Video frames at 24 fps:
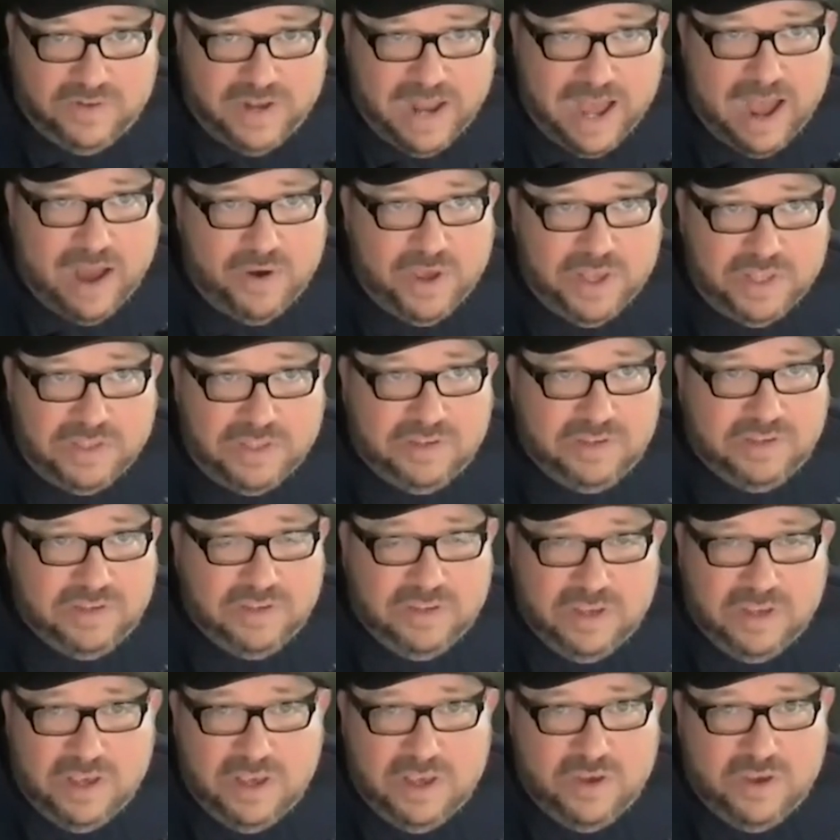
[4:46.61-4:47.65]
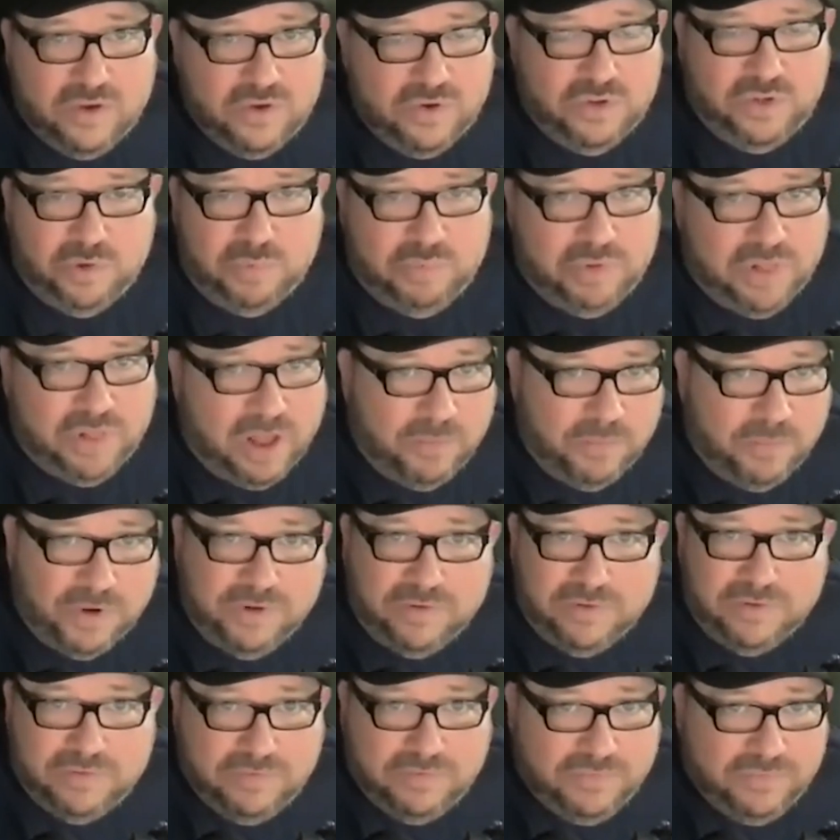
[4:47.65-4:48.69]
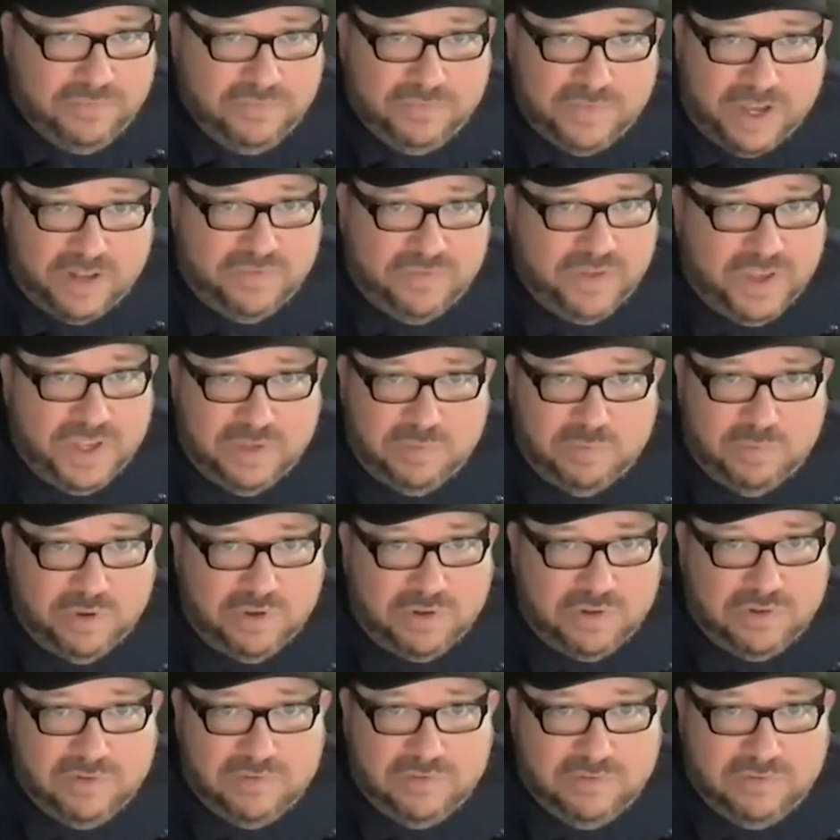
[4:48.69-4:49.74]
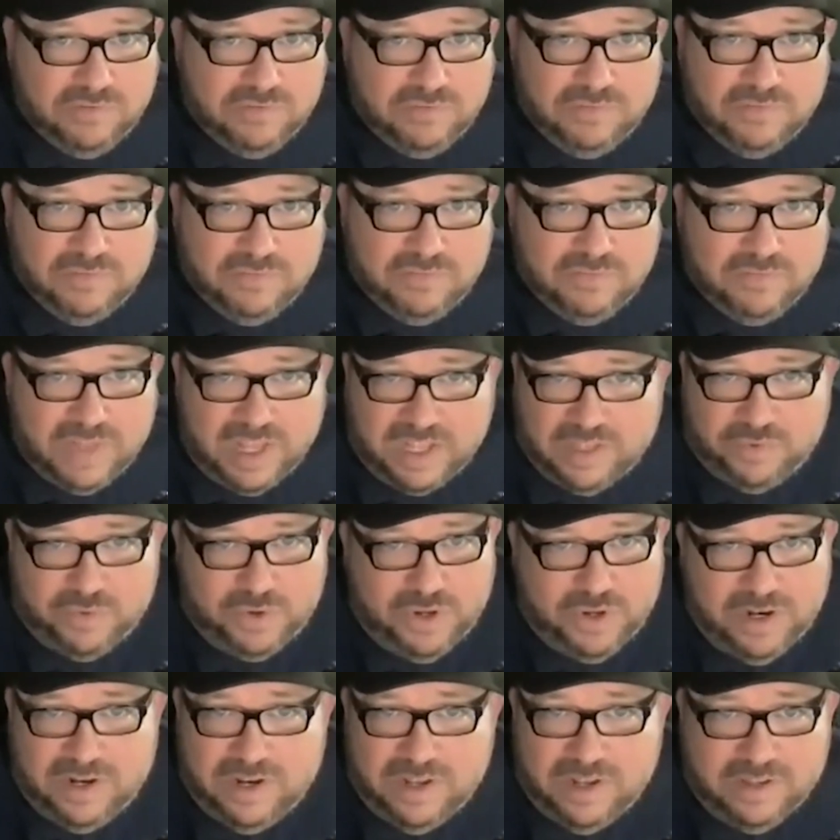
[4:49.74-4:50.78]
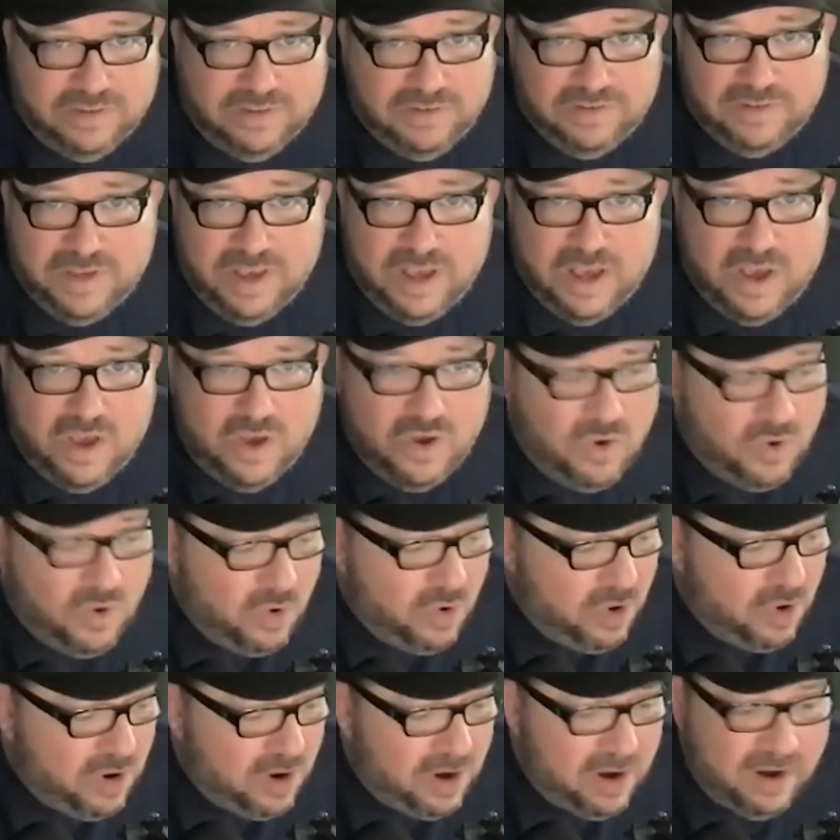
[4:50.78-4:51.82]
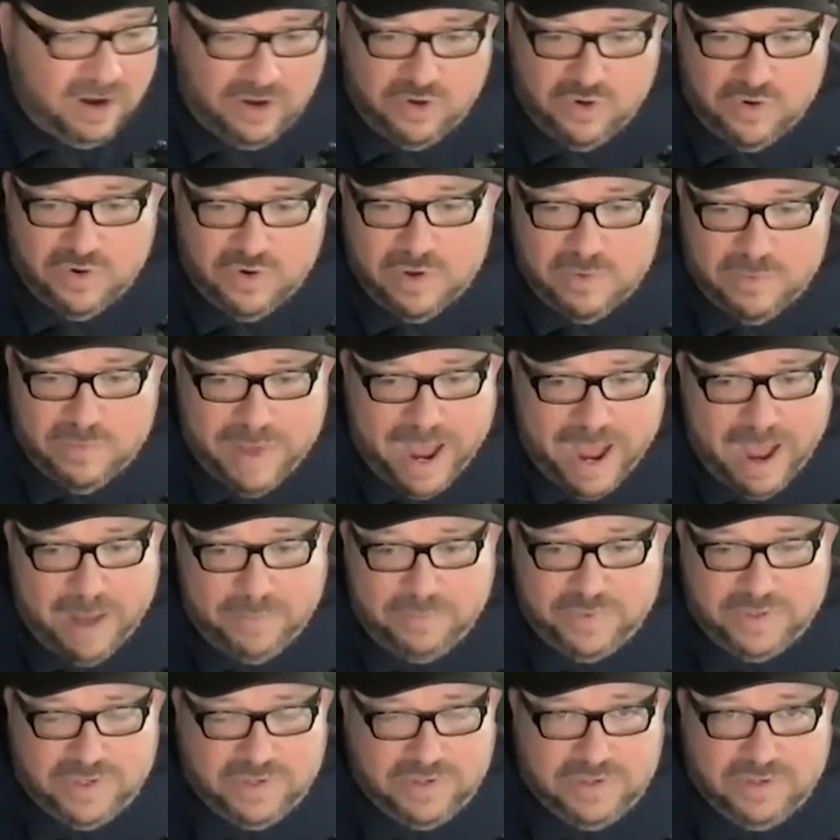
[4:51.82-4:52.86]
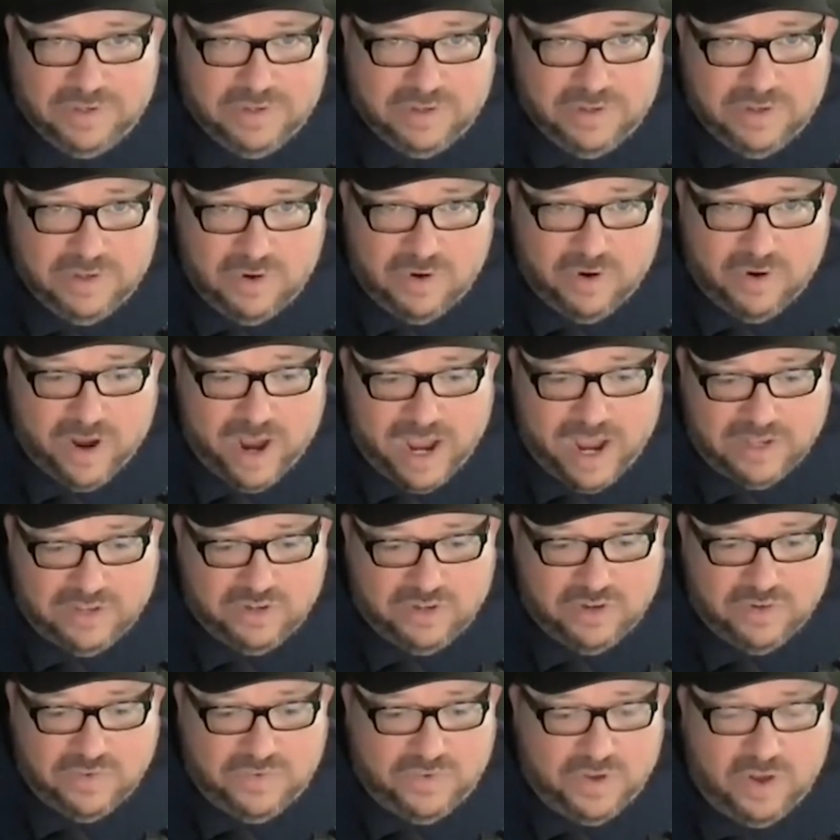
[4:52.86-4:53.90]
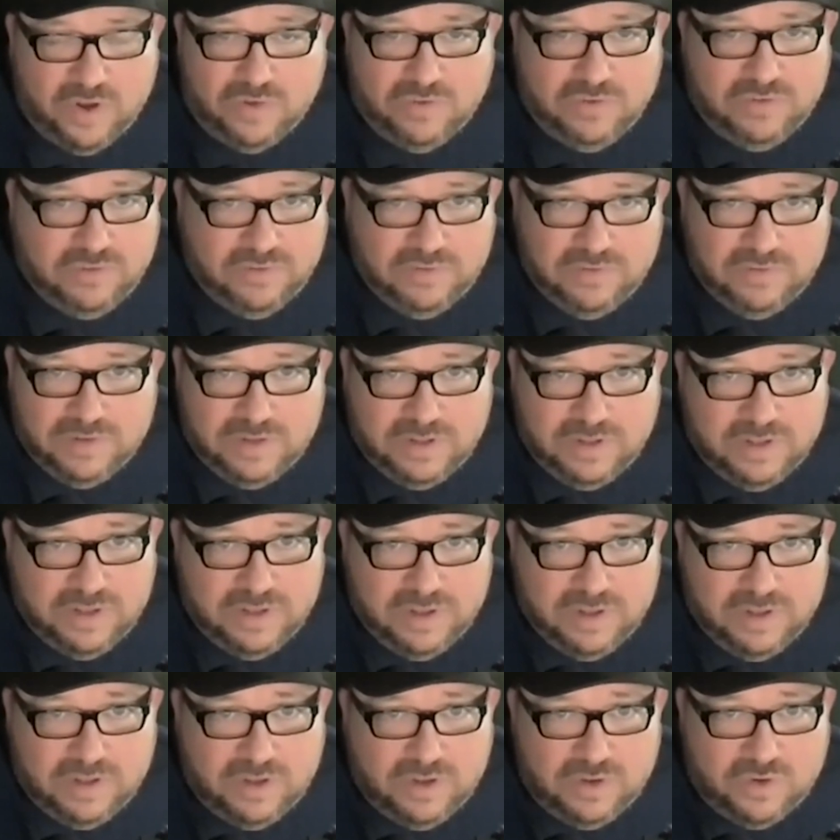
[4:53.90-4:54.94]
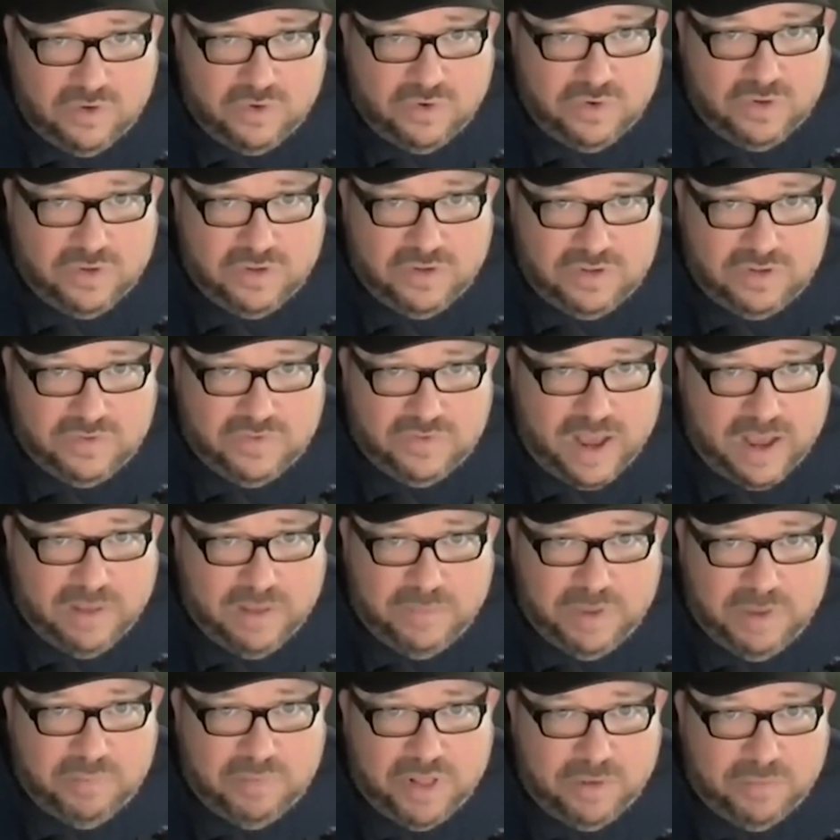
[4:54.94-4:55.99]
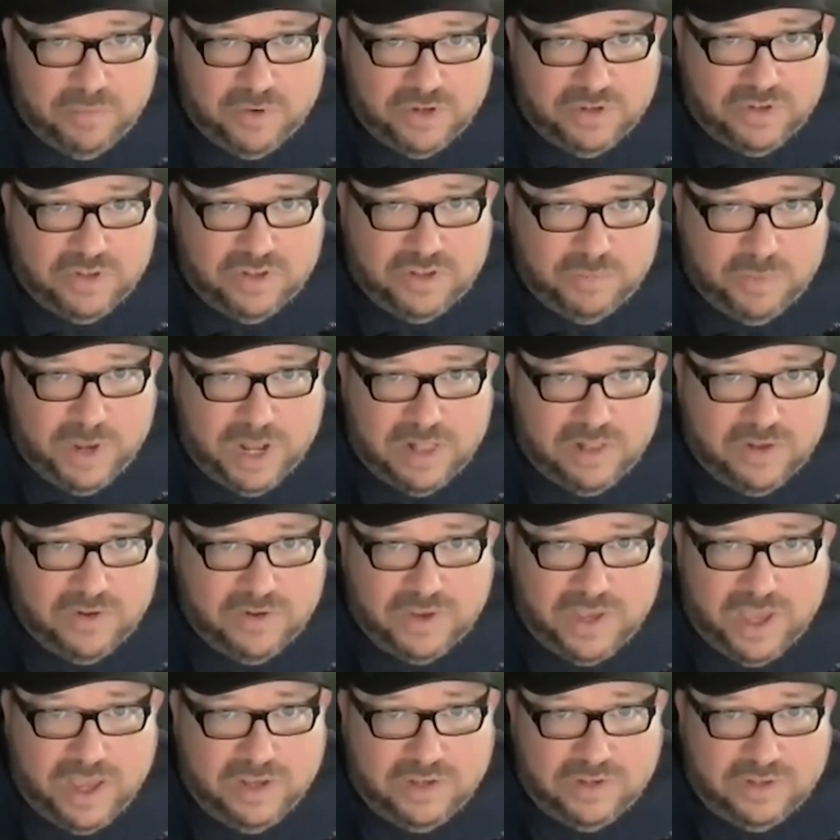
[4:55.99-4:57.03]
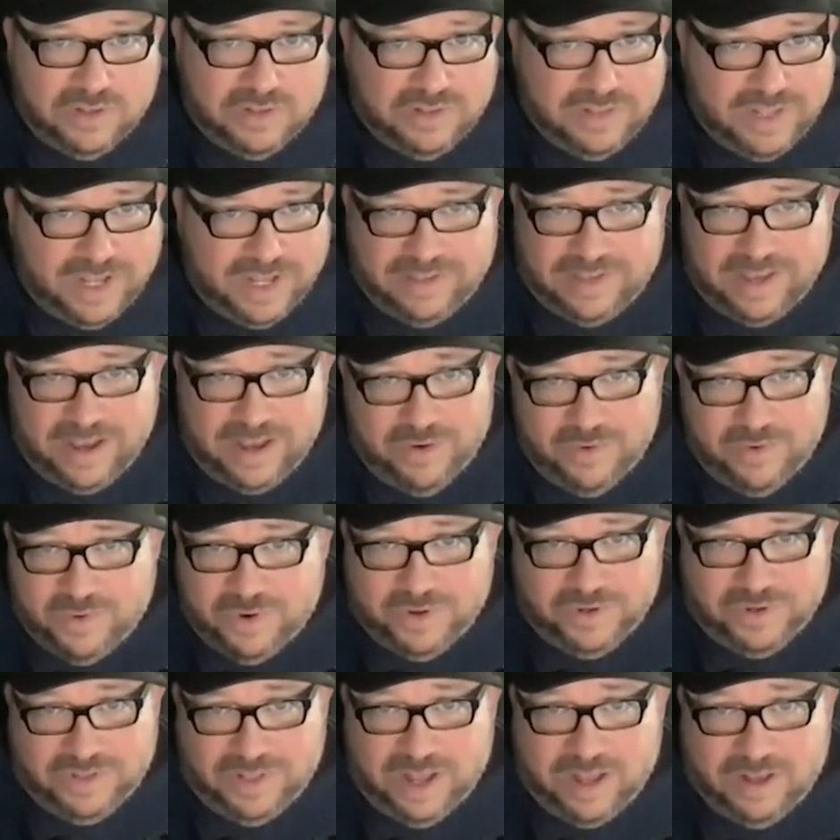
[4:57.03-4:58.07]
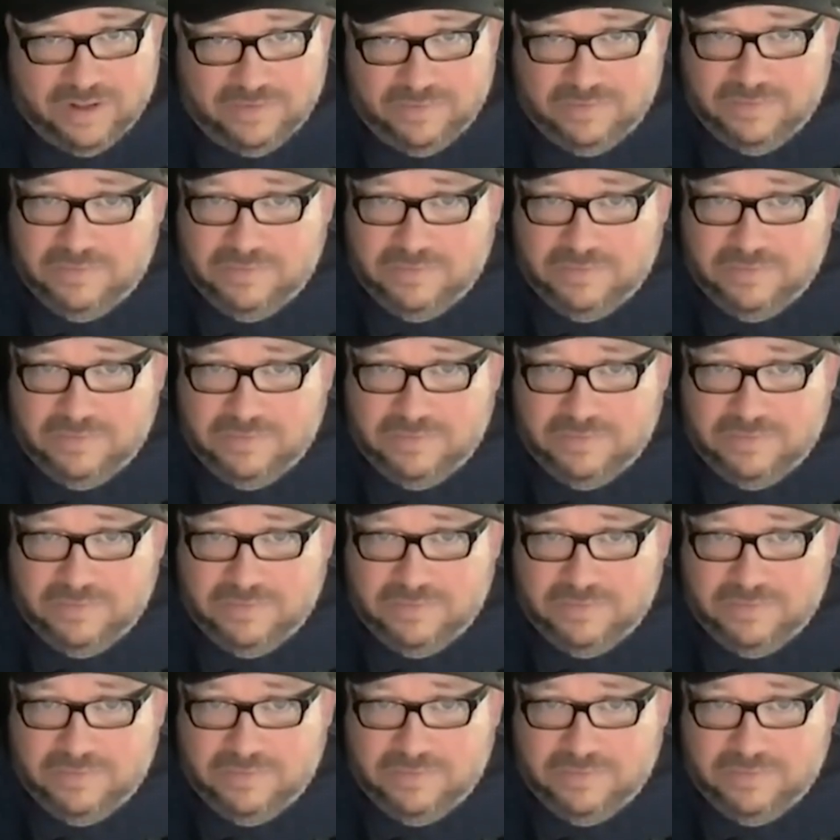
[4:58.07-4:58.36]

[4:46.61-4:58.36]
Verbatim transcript: Now it's who's your plumber on Facebook. That's what it is. Or Google Maps or ask your phone who find me plumbers near my location. That's how it works now.